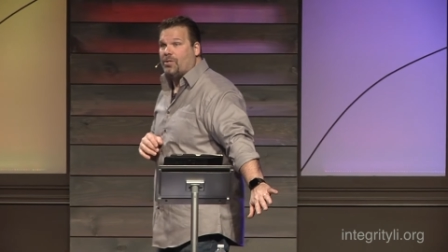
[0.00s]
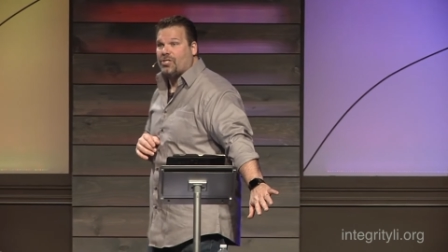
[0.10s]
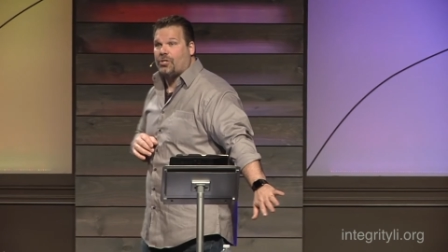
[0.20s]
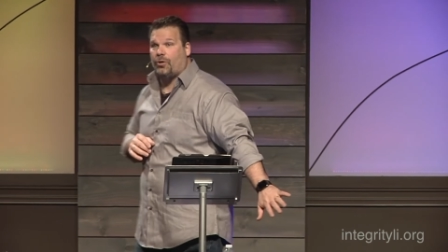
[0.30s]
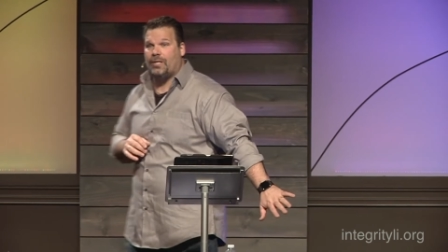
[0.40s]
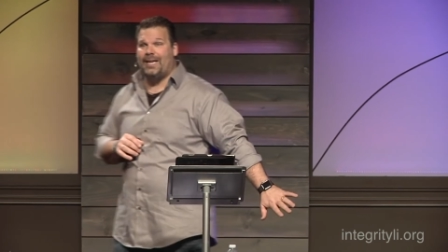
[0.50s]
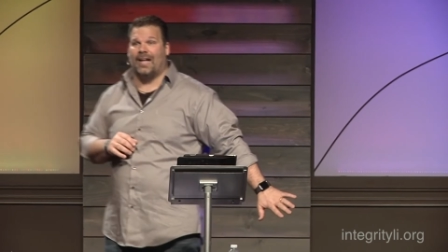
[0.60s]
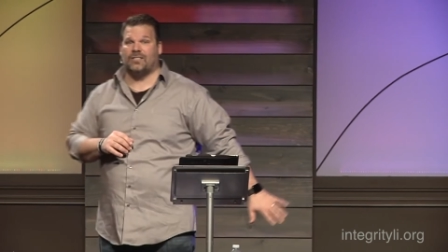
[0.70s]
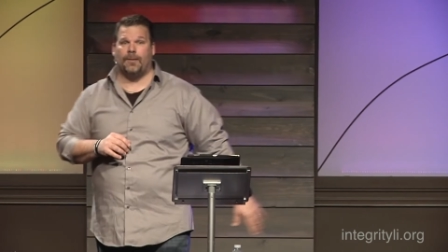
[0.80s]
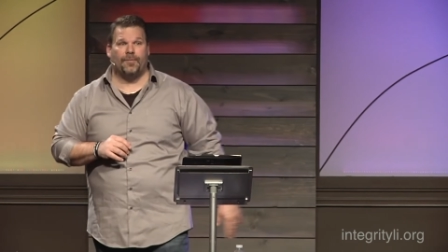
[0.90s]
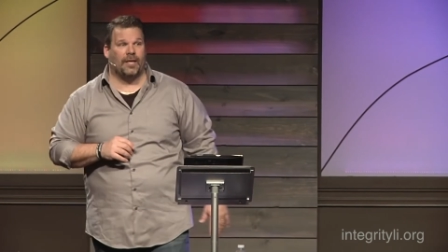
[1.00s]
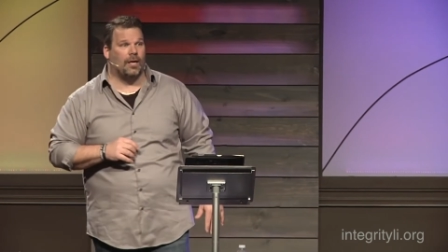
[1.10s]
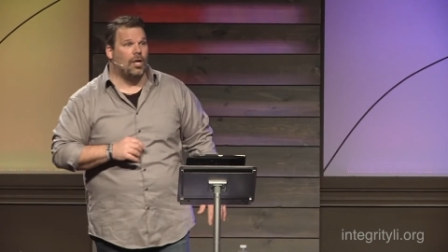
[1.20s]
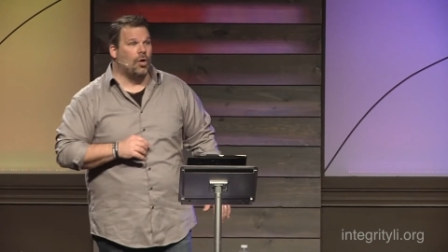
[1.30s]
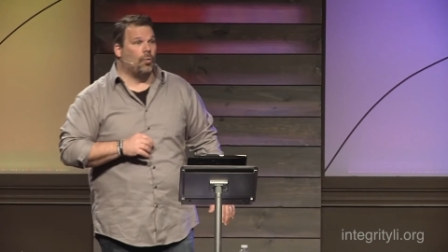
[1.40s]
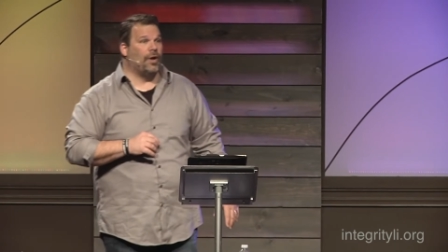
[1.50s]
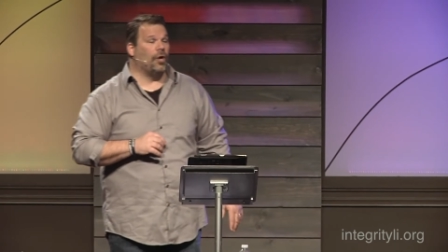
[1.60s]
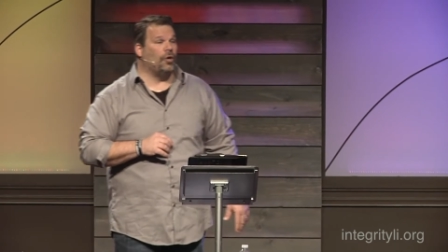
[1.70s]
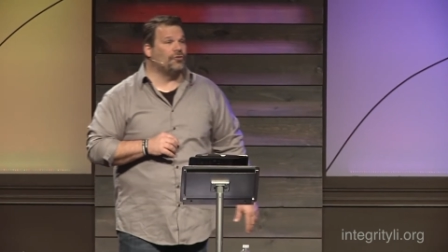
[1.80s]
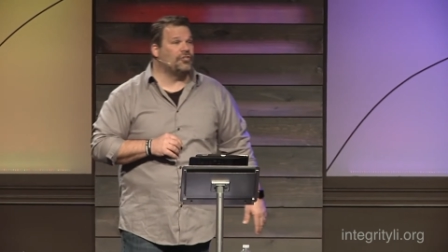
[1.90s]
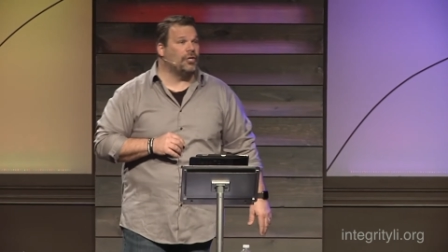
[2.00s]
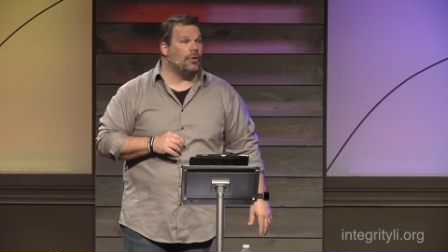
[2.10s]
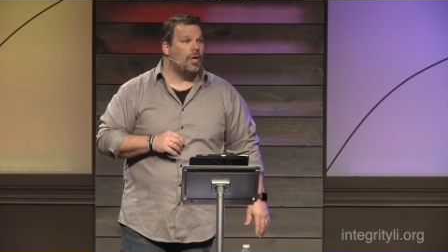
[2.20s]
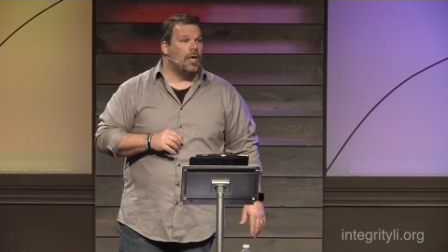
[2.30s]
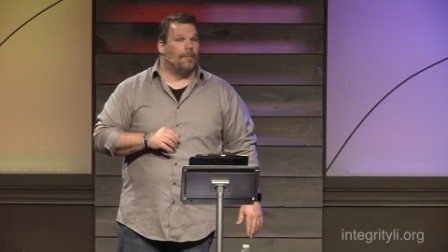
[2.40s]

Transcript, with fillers: was certainly not something we hold to,